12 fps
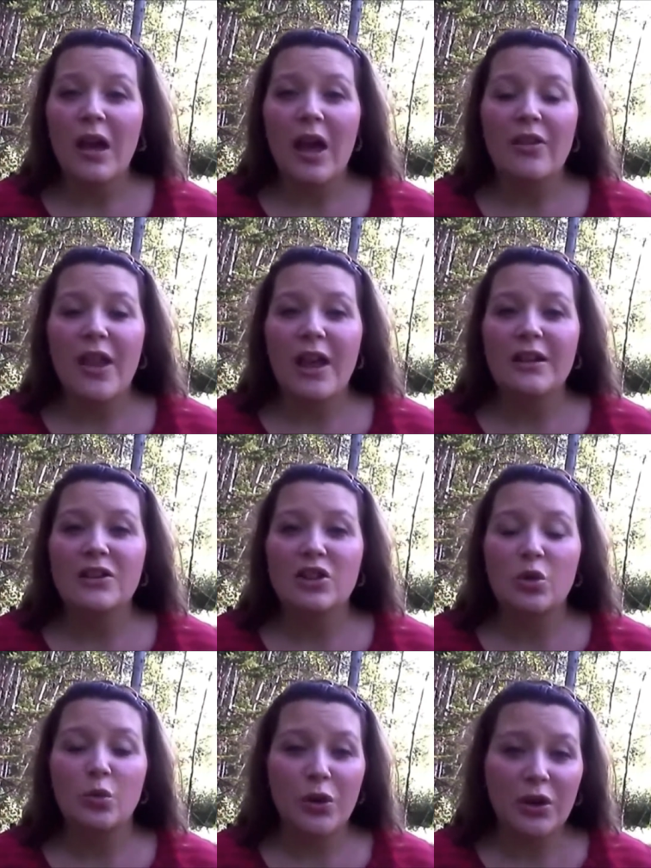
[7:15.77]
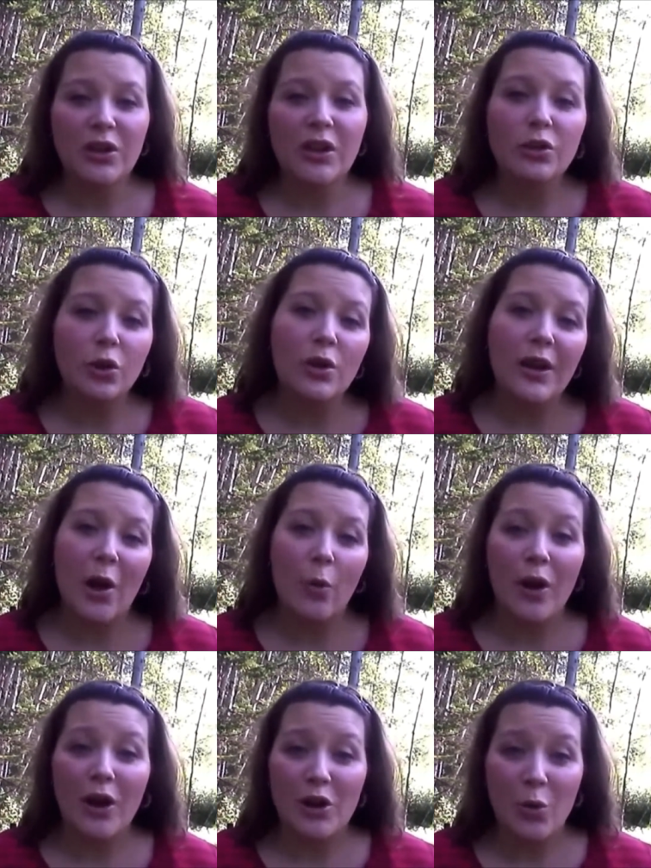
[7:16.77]
and that is to really look at
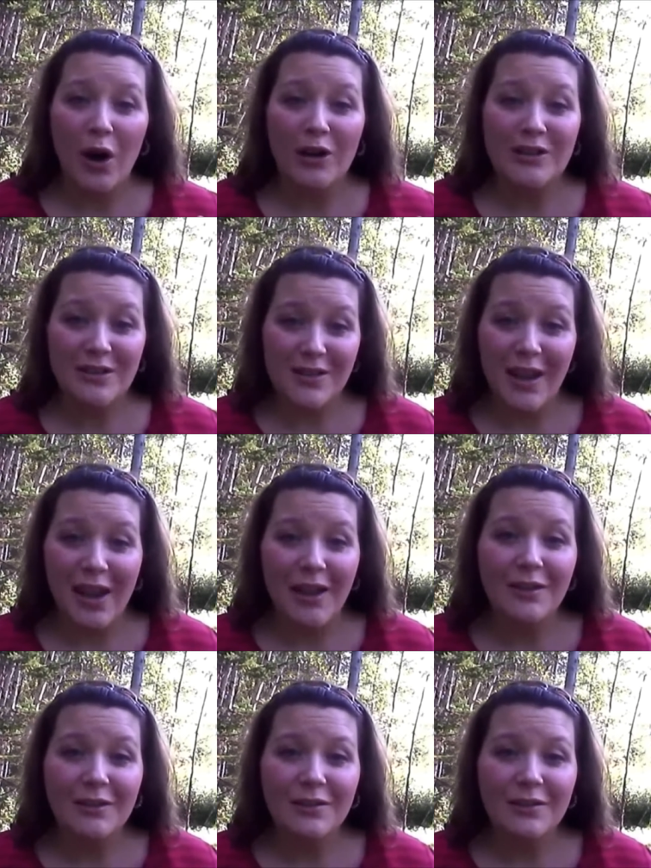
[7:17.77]
where you are today.